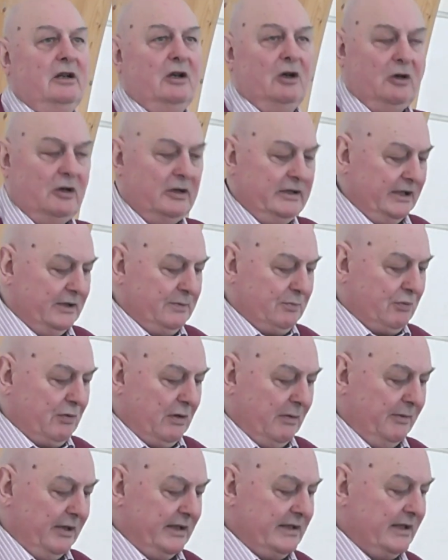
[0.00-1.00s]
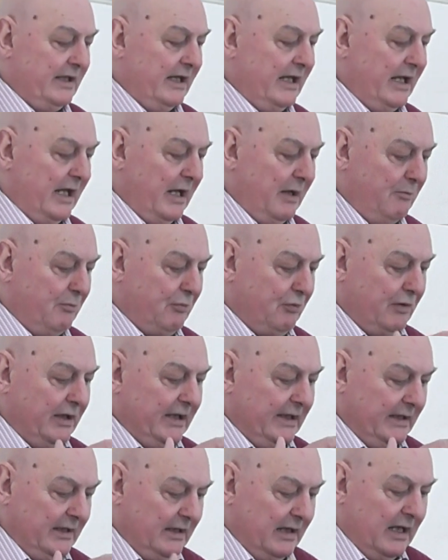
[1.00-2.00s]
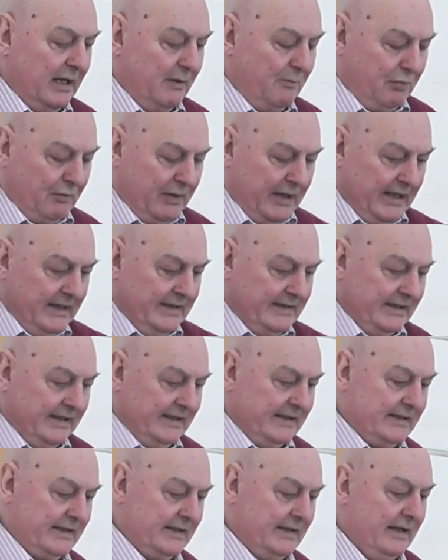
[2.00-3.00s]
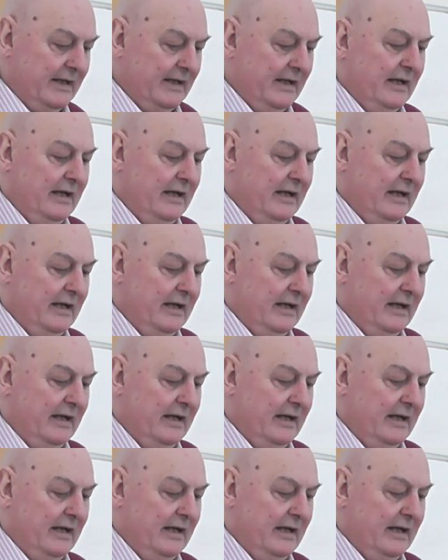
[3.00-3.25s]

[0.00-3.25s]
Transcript: God is promising it and brings this